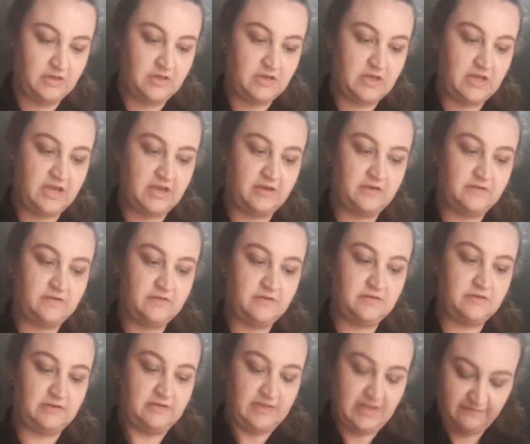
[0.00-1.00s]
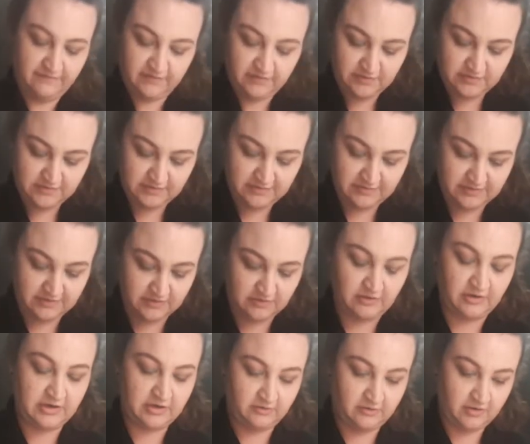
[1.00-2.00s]
the lavender that
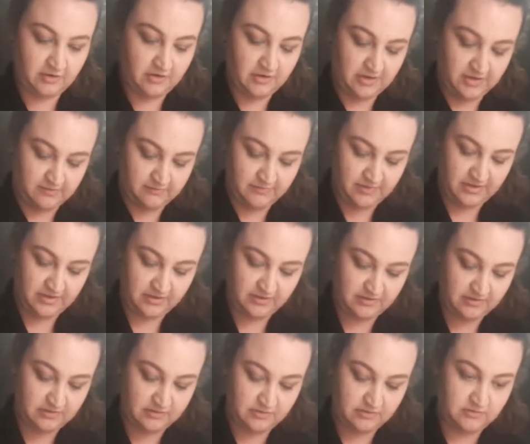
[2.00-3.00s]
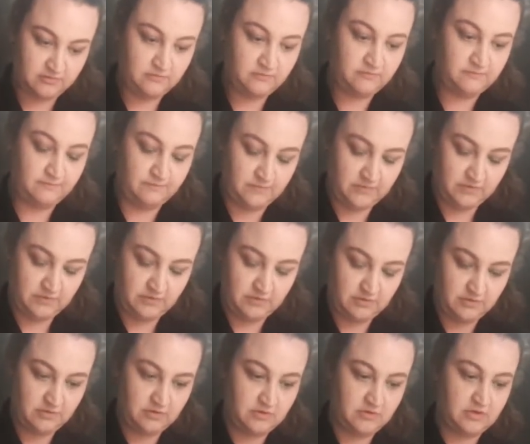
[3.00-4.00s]
I grow in my garden
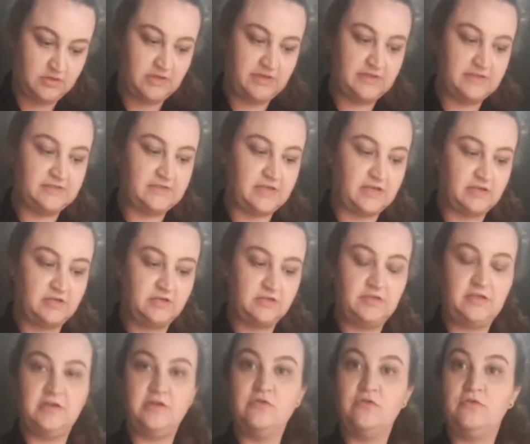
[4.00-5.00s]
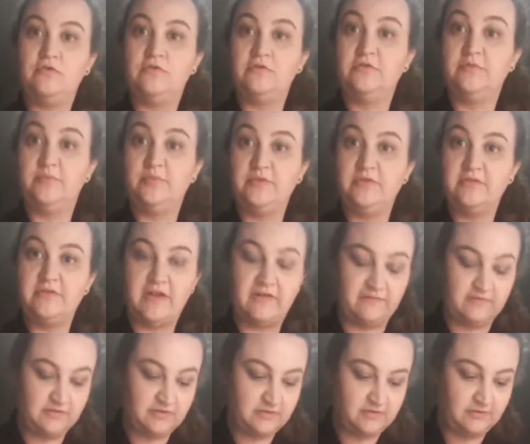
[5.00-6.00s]
is actually called blue
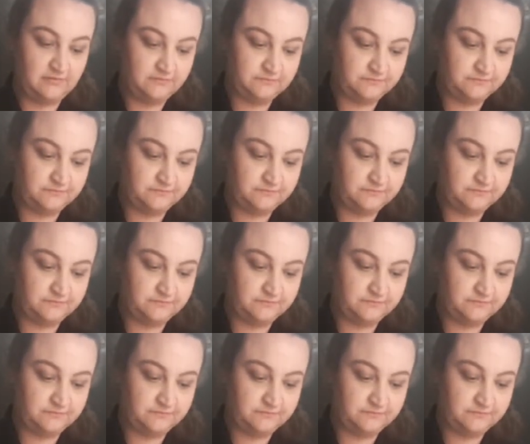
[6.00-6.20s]
lavender.